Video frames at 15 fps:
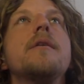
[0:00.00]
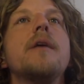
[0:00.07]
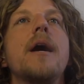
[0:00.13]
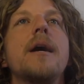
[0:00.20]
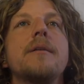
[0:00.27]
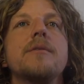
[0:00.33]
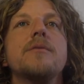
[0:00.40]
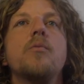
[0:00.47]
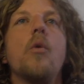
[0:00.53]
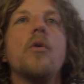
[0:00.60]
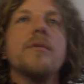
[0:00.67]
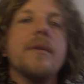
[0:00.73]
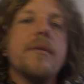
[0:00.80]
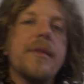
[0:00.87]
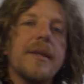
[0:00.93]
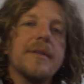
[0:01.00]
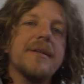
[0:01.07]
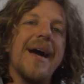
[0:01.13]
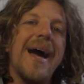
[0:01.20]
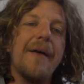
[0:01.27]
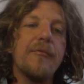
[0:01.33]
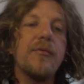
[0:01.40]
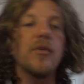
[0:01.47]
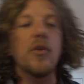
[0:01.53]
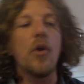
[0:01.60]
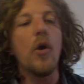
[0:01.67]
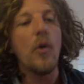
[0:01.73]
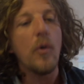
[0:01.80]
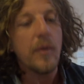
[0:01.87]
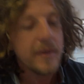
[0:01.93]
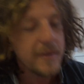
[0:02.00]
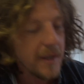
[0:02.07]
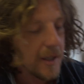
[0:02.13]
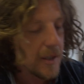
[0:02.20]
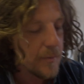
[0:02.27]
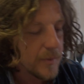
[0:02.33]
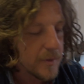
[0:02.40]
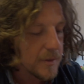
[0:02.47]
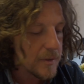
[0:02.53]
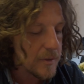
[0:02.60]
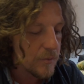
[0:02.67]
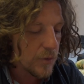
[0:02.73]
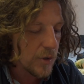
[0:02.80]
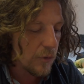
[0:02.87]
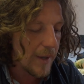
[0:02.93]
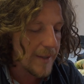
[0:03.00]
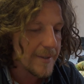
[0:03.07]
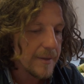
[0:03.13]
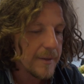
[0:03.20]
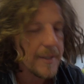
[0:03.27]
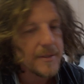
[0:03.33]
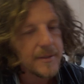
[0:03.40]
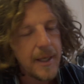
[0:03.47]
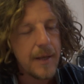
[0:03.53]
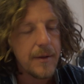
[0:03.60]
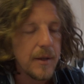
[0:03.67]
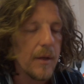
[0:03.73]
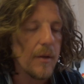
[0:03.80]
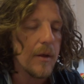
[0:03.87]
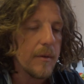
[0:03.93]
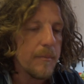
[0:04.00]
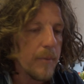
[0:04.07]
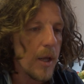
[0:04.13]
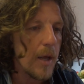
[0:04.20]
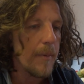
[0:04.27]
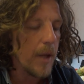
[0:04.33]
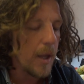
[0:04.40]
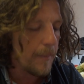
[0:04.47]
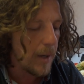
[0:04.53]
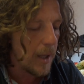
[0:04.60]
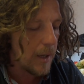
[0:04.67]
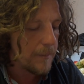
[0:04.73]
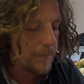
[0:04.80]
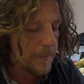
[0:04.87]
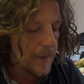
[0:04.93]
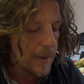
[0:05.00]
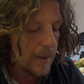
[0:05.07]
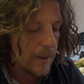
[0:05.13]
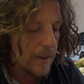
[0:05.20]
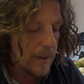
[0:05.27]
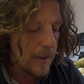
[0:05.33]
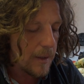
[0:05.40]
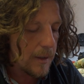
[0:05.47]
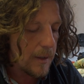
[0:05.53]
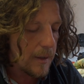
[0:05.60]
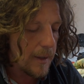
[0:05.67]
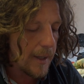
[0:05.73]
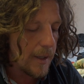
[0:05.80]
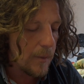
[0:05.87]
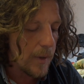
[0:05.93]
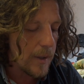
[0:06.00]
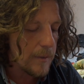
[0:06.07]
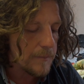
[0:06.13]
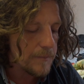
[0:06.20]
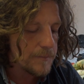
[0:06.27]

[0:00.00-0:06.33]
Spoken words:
and wanting things I haven't got all the time, and regretting this, that, the other, blah blah blah. Anyway,